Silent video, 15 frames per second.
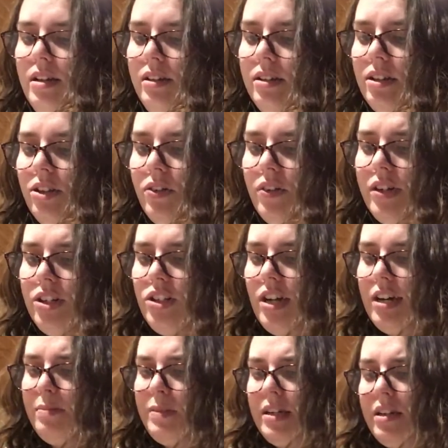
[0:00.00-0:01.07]
The Grinch
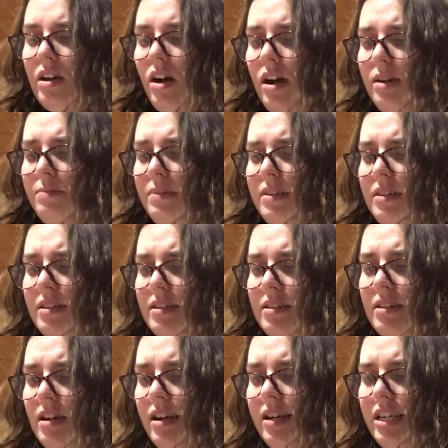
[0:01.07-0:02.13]
had been caught by this
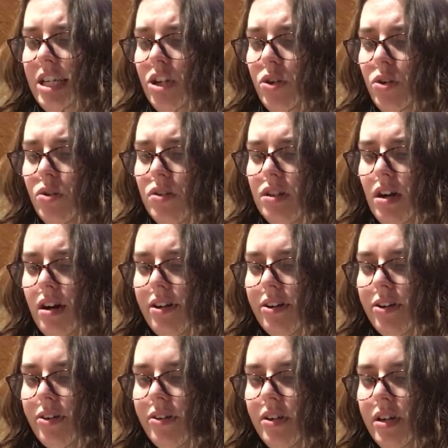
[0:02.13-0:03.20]
tiny Who
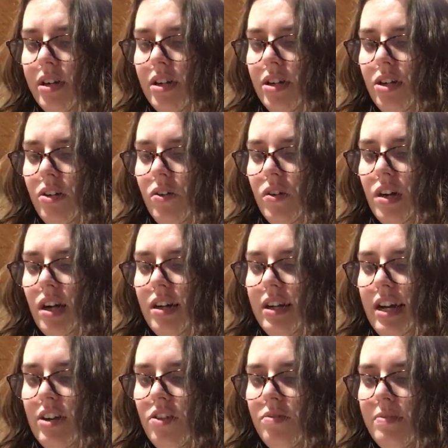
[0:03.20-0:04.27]
daughter, who got
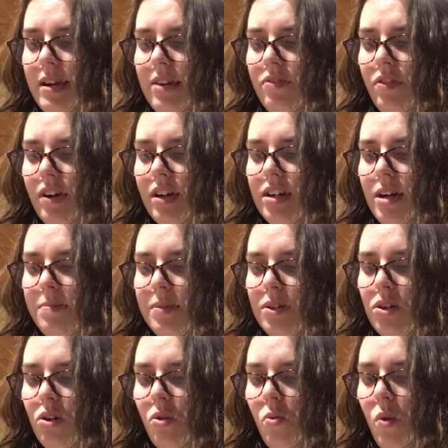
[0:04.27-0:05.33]
out of bed for a cup of
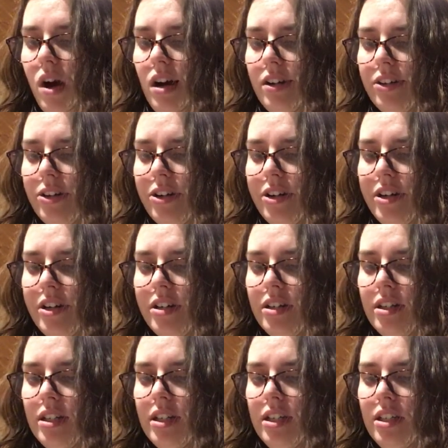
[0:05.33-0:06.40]
cold water.
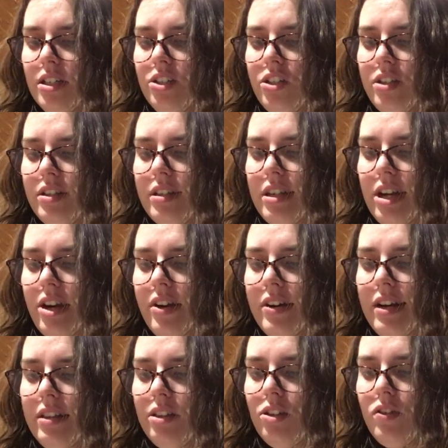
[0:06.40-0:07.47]
She stared
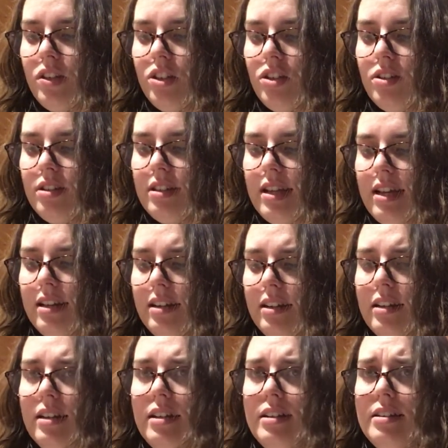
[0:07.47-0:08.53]
at the Grinch and said,
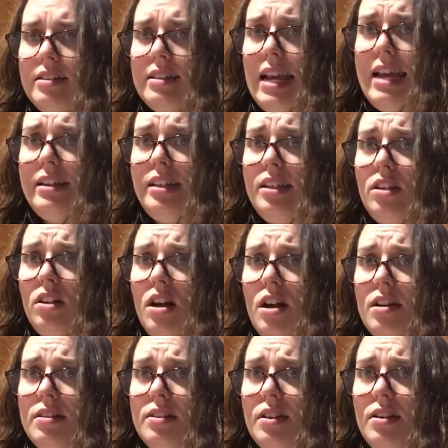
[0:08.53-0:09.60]
"Santa
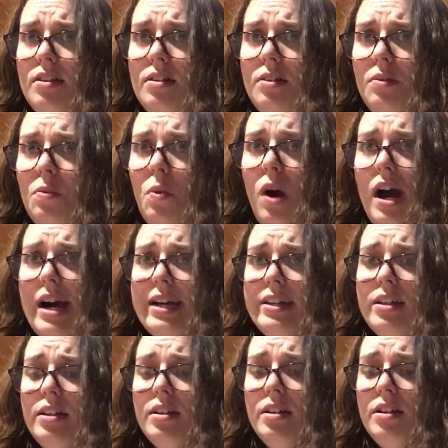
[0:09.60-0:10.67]
Claus,
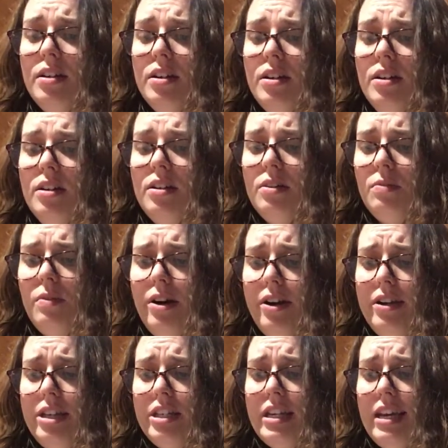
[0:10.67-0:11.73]
why? Why are
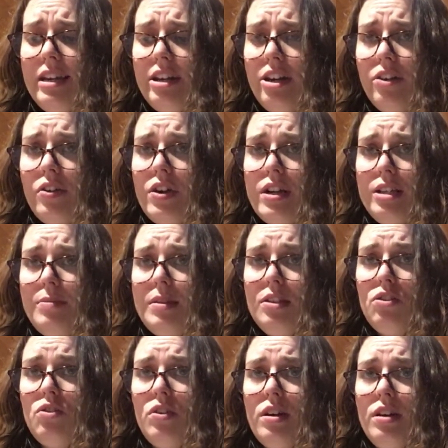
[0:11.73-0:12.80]
you taking our Christmas
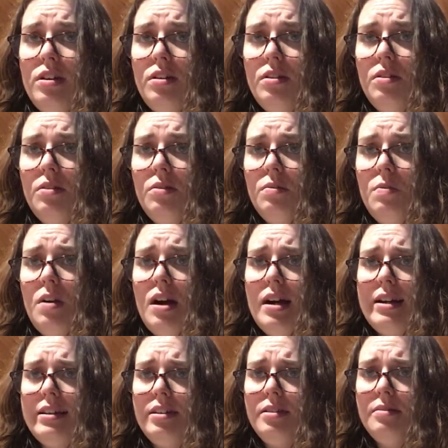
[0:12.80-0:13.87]
tree? Why?"